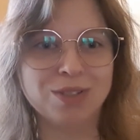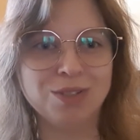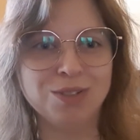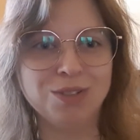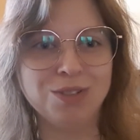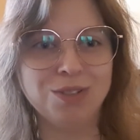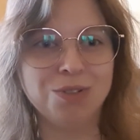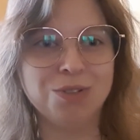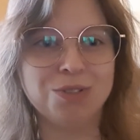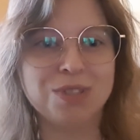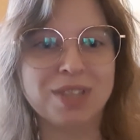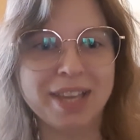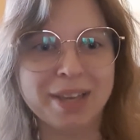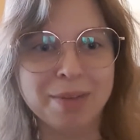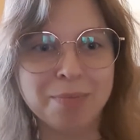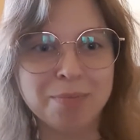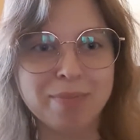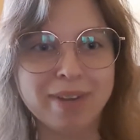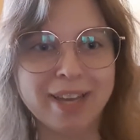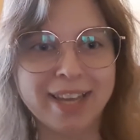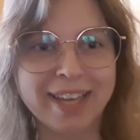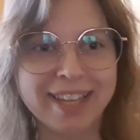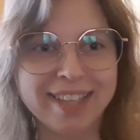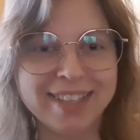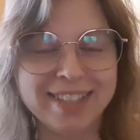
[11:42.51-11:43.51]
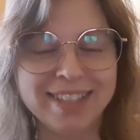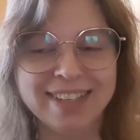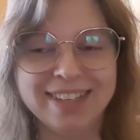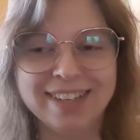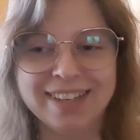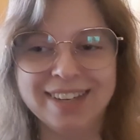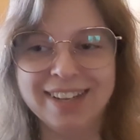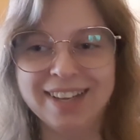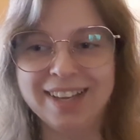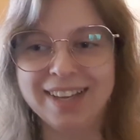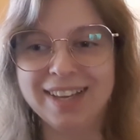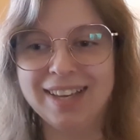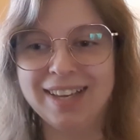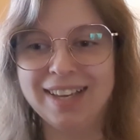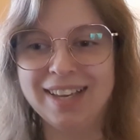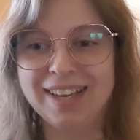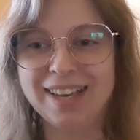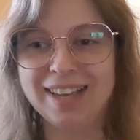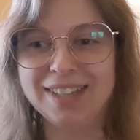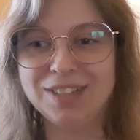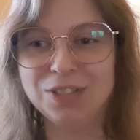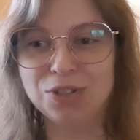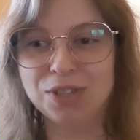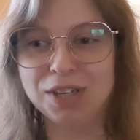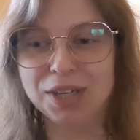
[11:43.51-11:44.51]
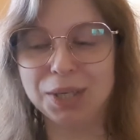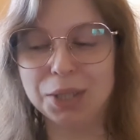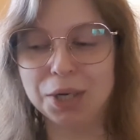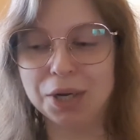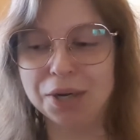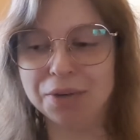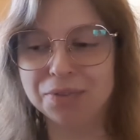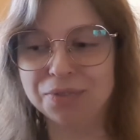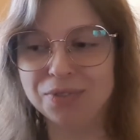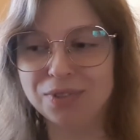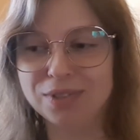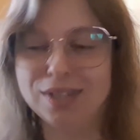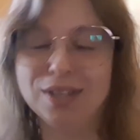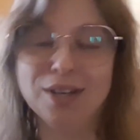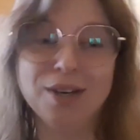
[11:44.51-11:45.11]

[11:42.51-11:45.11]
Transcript: You stay in bed and drink coffee?